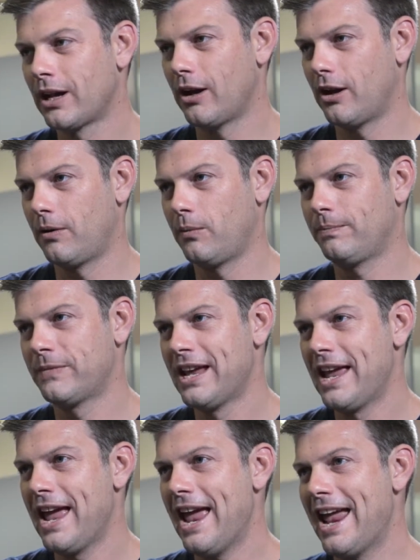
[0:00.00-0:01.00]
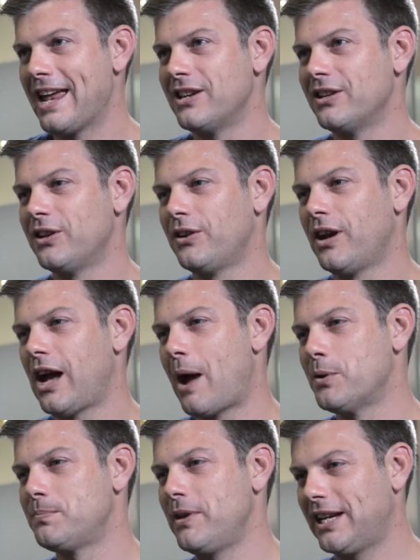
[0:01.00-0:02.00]
Uh, and
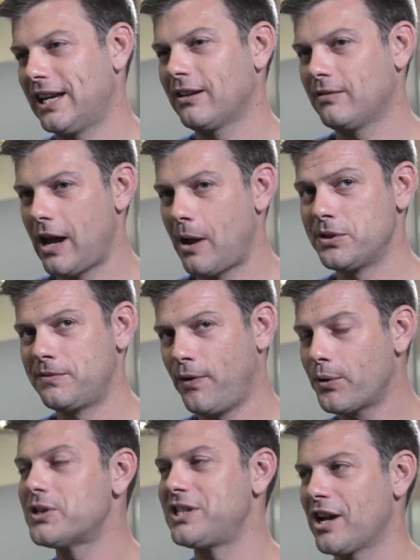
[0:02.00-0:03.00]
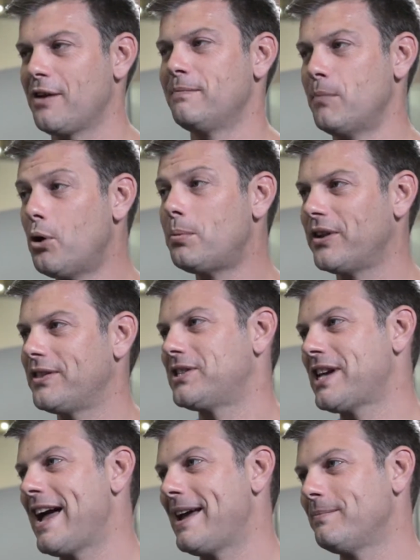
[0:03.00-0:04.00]
I was making, was focusing on mobile at
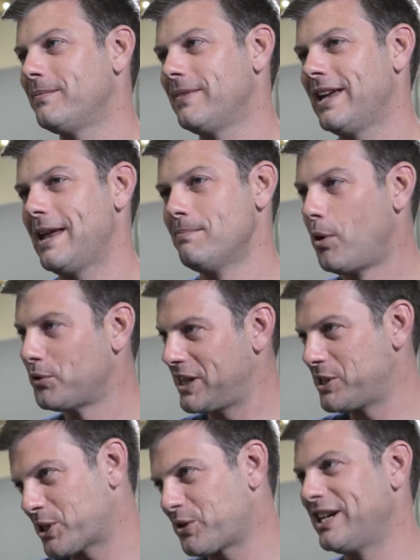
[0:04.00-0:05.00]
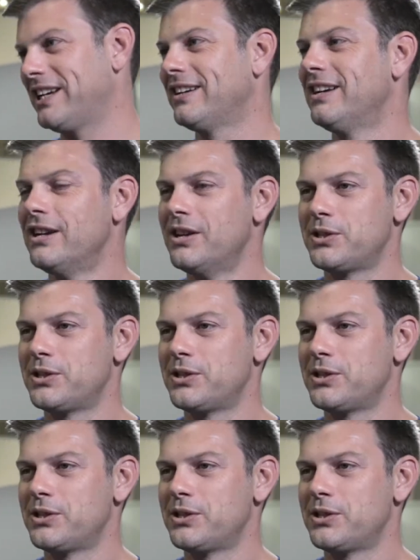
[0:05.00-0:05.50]
the time and multi-screen.